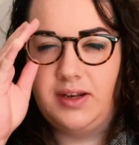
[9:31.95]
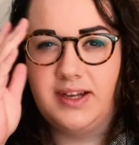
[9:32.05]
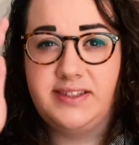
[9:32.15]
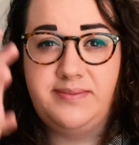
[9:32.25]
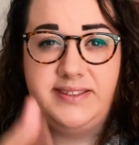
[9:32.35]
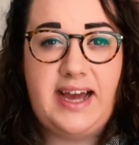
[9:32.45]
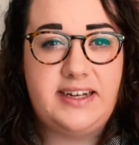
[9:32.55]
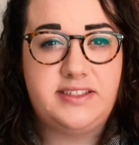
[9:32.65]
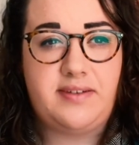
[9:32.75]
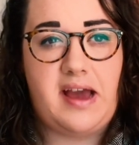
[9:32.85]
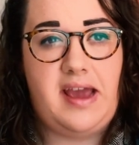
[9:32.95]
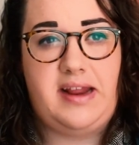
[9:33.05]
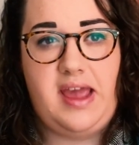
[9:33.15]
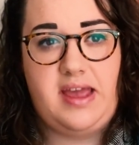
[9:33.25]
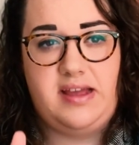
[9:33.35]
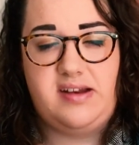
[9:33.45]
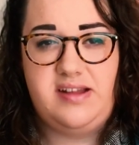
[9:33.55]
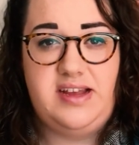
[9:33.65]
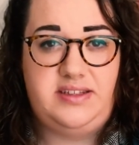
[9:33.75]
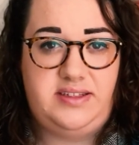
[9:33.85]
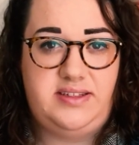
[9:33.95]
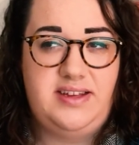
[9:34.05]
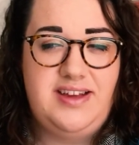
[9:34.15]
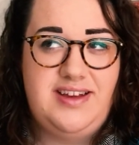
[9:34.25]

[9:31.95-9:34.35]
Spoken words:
because I'm satisfied and it's